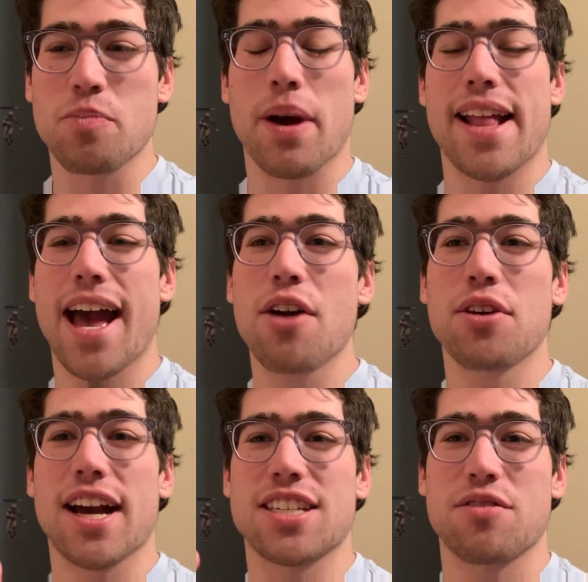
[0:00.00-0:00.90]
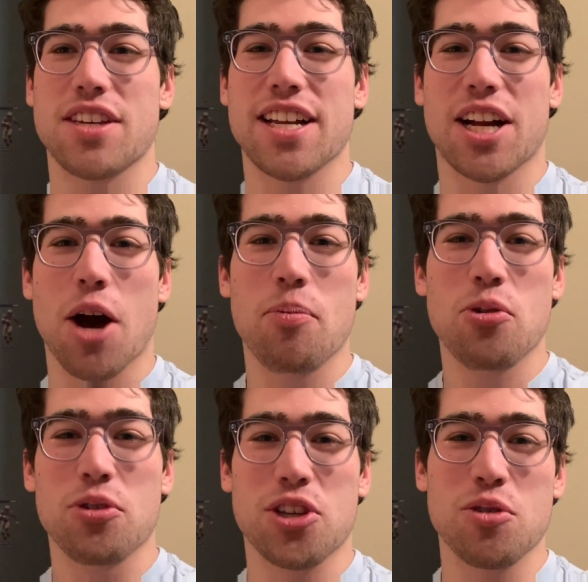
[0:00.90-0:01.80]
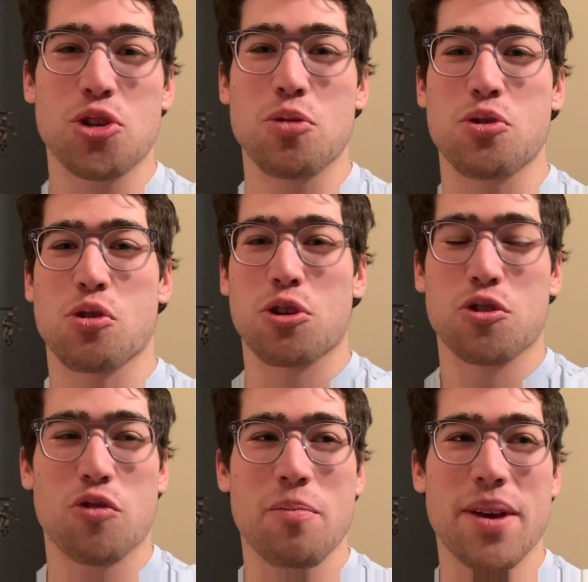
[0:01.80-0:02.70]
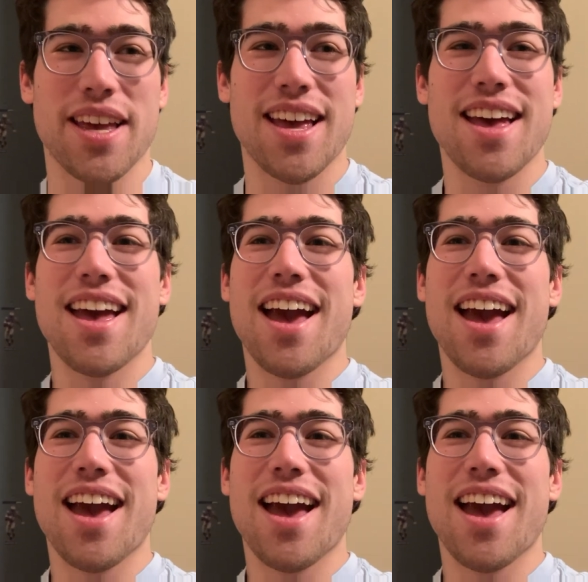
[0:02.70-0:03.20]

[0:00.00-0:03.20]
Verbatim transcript: By now, you guys have seen a couple YouTube shorts from me,